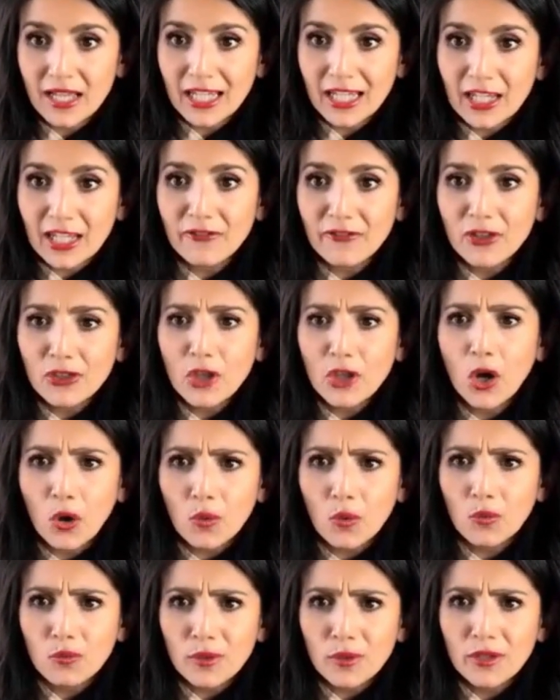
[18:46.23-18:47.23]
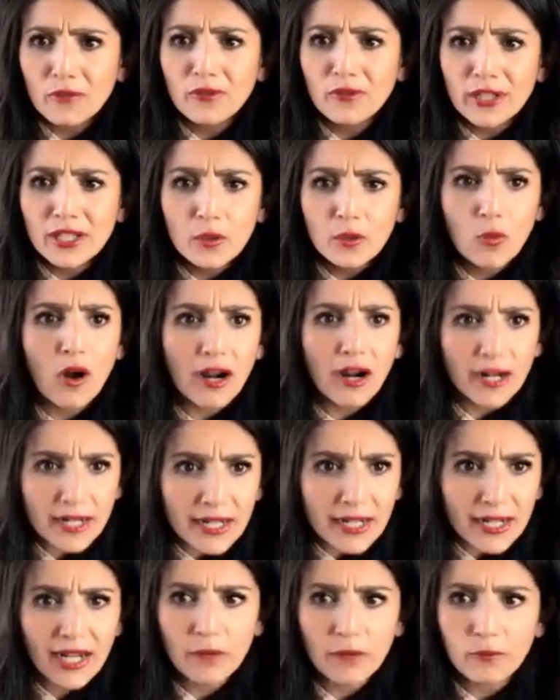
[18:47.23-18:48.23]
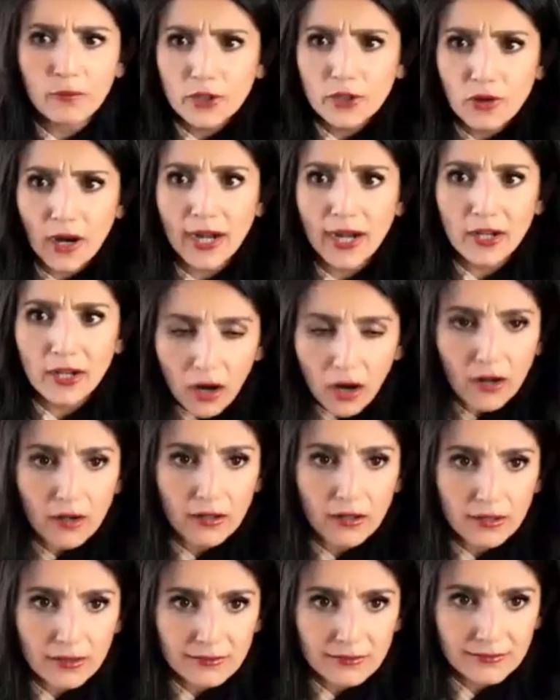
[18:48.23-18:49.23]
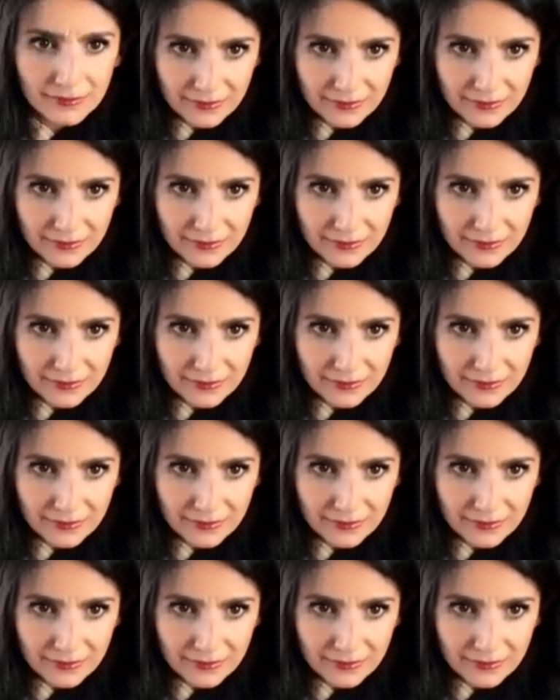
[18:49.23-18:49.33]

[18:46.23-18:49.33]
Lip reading: even though we really wanted it and we tried hard.